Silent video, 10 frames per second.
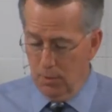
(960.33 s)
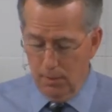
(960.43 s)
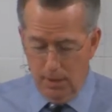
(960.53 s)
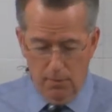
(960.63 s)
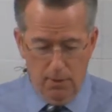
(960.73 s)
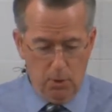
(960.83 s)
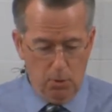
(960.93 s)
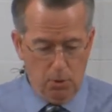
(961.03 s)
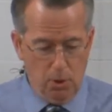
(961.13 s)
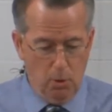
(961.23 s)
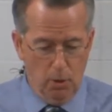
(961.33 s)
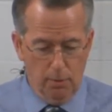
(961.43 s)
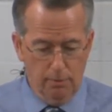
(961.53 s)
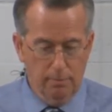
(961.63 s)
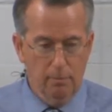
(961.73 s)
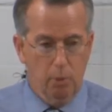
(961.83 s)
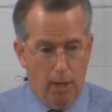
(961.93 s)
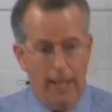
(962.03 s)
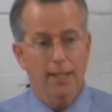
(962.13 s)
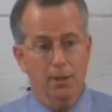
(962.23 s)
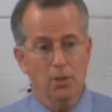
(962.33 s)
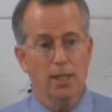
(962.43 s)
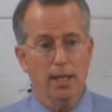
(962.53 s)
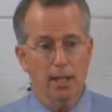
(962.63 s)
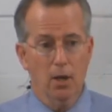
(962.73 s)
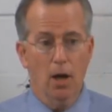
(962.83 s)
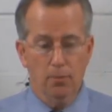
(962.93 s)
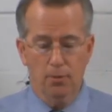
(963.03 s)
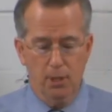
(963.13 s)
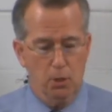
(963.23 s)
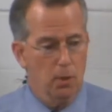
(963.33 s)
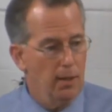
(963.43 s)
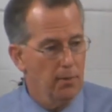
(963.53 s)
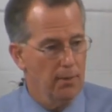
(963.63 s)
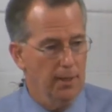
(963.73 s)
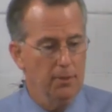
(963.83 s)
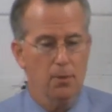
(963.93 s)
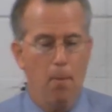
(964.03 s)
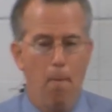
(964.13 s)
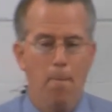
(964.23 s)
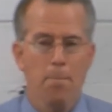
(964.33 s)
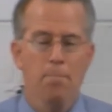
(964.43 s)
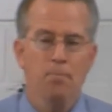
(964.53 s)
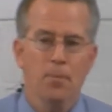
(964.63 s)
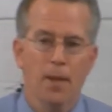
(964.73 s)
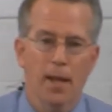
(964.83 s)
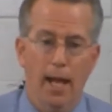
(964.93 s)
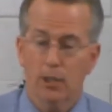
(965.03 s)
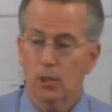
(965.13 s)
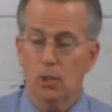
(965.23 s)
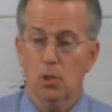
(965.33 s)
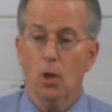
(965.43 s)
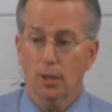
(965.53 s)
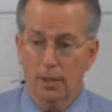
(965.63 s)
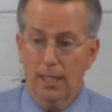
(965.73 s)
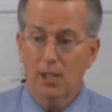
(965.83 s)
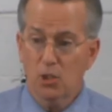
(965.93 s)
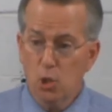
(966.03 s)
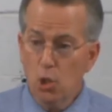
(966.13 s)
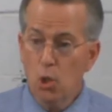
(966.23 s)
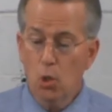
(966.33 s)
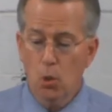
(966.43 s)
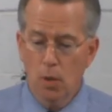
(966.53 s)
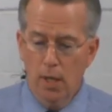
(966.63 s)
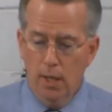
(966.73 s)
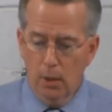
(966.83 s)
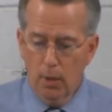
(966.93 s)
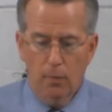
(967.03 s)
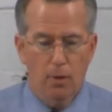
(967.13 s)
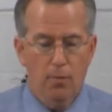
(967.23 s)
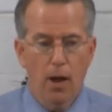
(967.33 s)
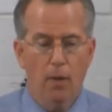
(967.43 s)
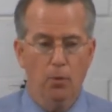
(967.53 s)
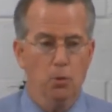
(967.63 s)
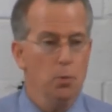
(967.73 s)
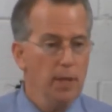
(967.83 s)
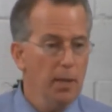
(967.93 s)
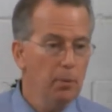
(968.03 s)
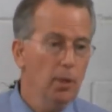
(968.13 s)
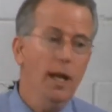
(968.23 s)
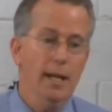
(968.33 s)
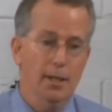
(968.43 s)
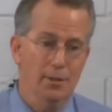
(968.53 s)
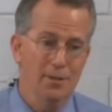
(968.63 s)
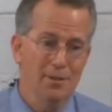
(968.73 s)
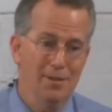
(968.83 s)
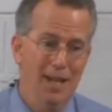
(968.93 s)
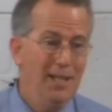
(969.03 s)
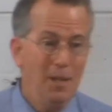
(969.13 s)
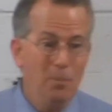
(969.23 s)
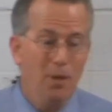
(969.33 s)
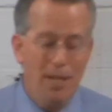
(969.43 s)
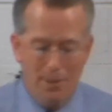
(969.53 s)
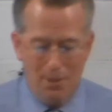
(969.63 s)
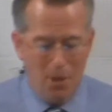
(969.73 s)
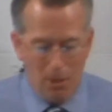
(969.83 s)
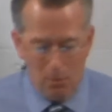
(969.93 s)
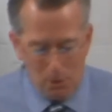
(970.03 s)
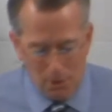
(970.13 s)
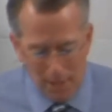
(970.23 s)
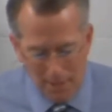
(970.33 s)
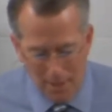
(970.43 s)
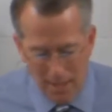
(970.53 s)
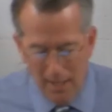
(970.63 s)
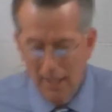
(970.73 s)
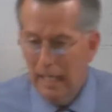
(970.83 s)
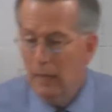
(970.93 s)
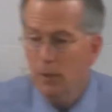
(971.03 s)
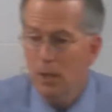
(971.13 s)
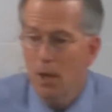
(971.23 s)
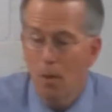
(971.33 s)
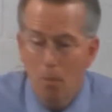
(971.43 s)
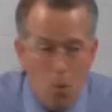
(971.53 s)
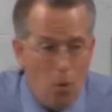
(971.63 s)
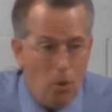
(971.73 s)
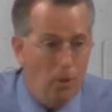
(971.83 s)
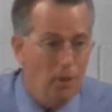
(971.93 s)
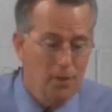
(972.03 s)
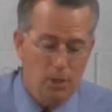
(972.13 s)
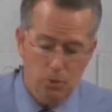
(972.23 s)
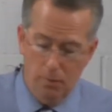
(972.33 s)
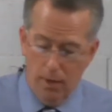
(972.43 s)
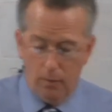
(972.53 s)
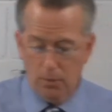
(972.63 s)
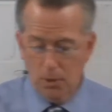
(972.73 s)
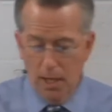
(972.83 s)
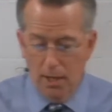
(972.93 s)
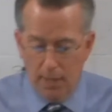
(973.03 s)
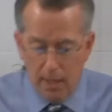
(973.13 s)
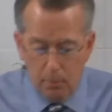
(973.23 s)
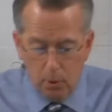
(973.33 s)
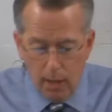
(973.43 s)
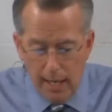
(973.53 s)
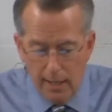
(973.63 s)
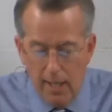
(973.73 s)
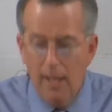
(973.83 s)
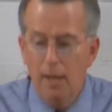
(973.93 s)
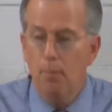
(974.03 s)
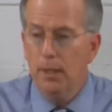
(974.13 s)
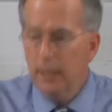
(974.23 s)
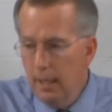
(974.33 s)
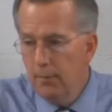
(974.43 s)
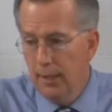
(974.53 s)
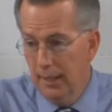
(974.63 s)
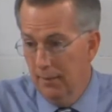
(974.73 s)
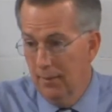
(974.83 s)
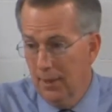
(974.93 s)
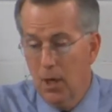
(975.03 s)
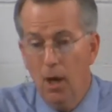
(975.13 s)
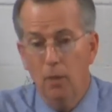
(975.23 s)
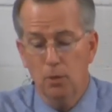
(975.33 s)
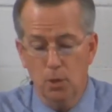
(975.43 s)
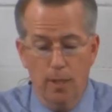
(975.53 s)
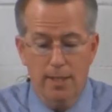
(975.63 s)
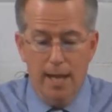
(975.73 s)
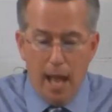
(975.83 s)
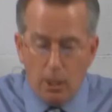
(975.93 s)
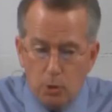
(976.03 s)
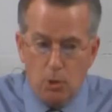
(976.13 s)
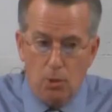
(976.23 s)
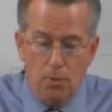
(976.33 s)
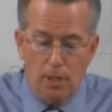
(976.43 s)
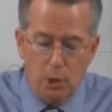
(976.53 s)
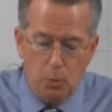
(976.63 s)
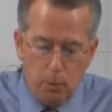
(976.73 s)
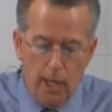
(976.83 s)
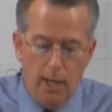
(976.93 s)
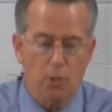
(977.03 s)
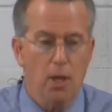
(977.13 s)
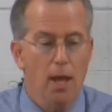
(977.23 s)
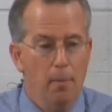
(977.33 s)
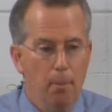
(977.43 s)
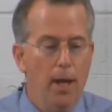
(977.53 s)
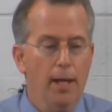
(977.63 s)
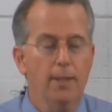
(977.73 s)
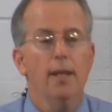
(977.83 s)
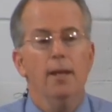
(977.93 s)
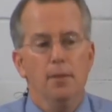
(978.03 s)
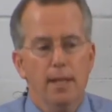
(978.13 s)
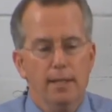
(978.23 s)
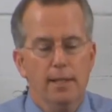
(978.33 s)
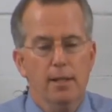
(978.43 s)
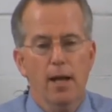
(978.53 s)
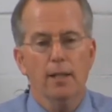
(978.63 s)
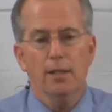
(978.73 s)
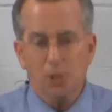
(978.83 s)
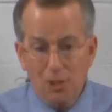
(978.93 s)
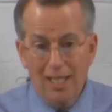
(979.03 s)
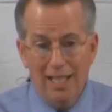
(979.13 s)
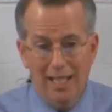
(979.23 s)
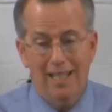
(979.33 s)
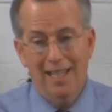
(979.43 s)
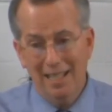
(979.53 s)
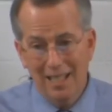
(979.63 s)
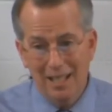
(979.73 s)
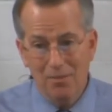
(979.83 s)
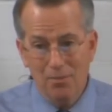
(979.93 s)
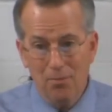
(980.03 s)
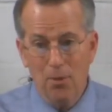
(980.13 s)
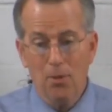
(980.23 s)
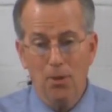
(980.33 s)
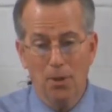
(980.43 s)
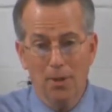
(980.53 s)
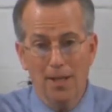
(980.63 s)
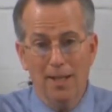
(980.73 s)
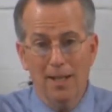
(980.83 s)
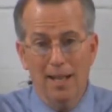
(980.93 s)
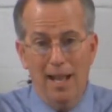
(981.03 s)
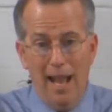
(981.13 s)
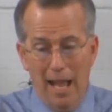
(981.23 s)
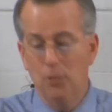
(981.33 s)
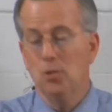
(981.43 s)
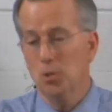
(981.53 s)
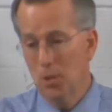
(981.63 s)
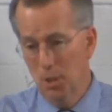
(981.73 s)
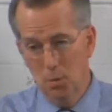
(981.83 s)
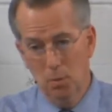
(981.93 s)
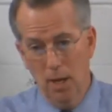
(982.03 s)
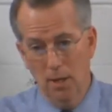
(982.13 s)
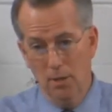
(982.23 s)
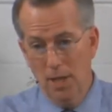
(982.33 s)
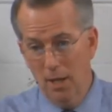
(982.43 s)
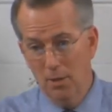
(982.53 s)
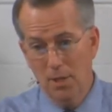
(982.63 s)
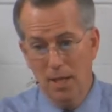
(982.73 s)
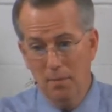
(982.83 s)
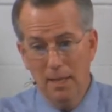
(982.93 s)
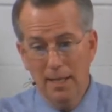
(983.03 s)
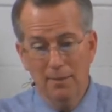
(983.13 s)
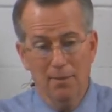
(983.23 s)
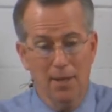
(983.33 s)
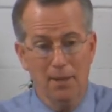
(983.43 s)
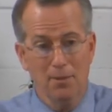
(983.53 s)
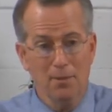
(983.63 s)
individuals who were praying and seeking God for these greater things actually saw at least two great revivals. Well, they prayed. And they prayed that God would send even more of these revivals. They prayed believing that God was going to answer these prayers, but they did not see any further answers to these prayers. Now, does that mean that,